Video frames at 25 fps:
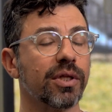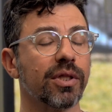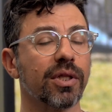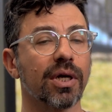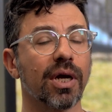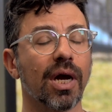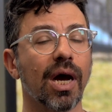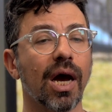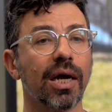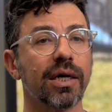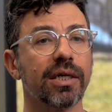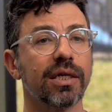the
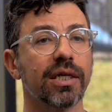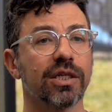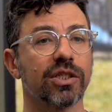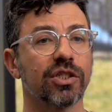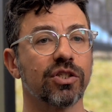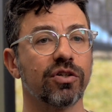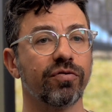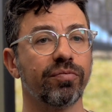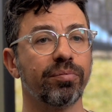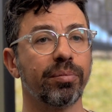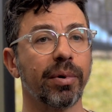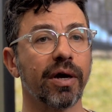context
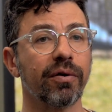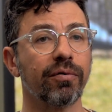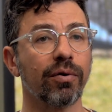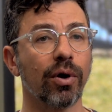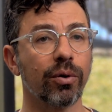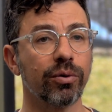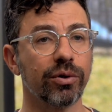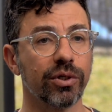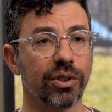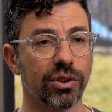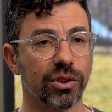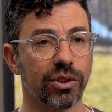of
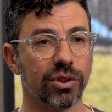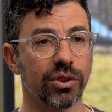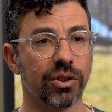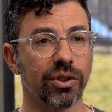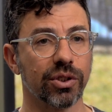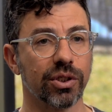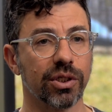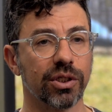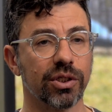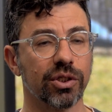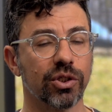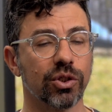Peyronie's
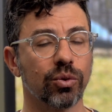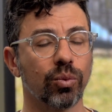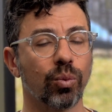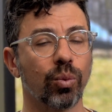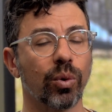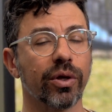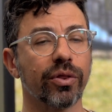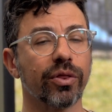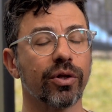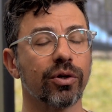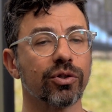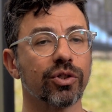disease,
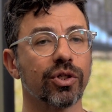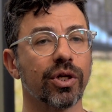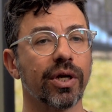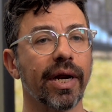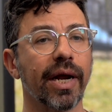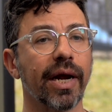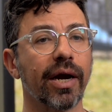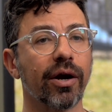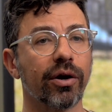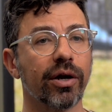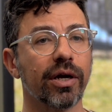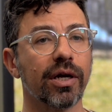when there's an
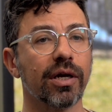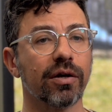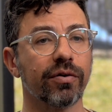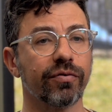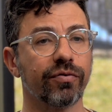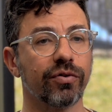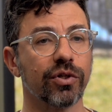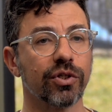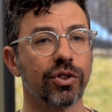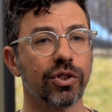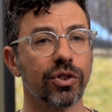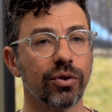area of
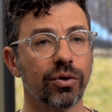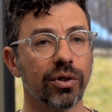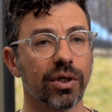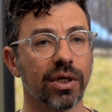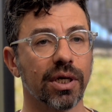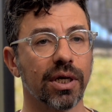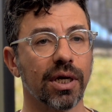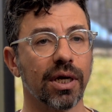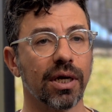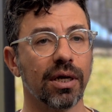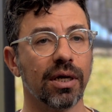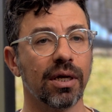the
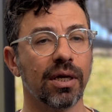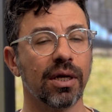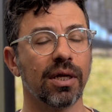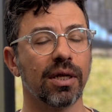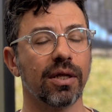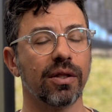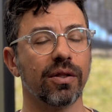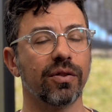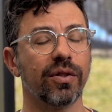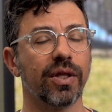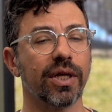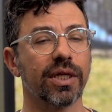tunica
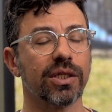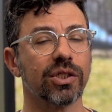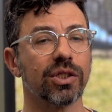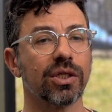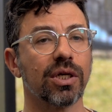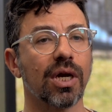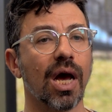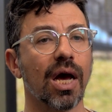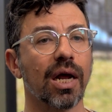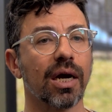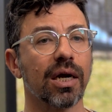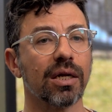that's
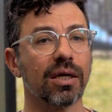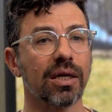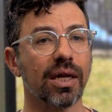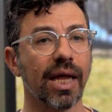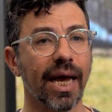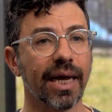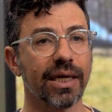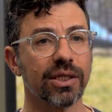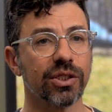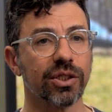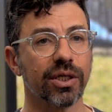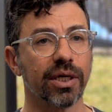not
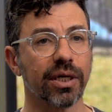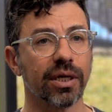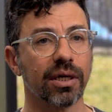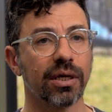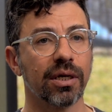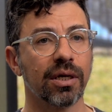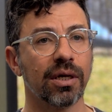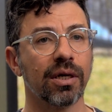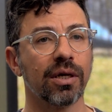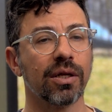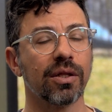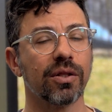elastic,
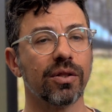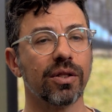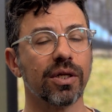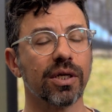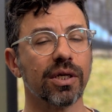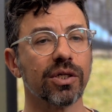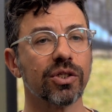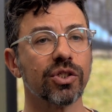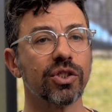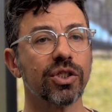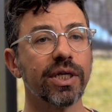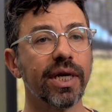the
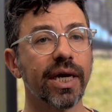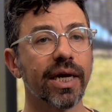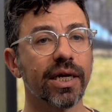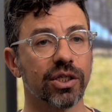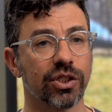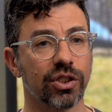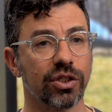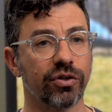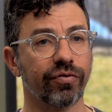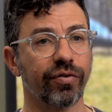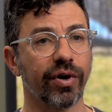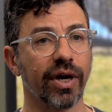
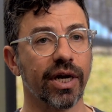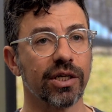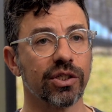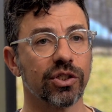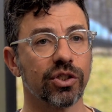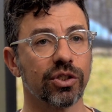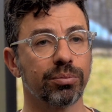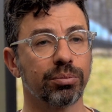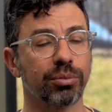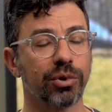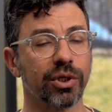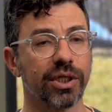CX
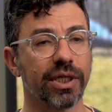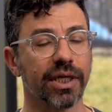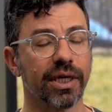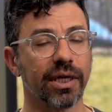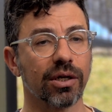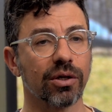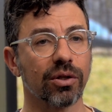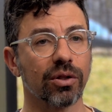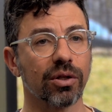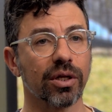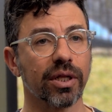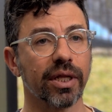device
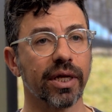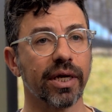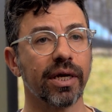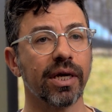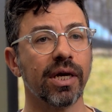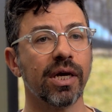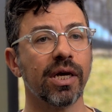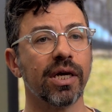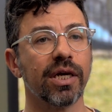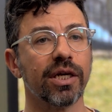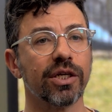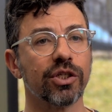particularly
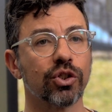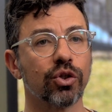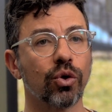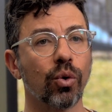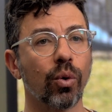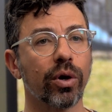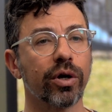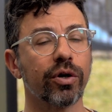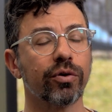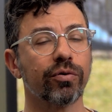is going to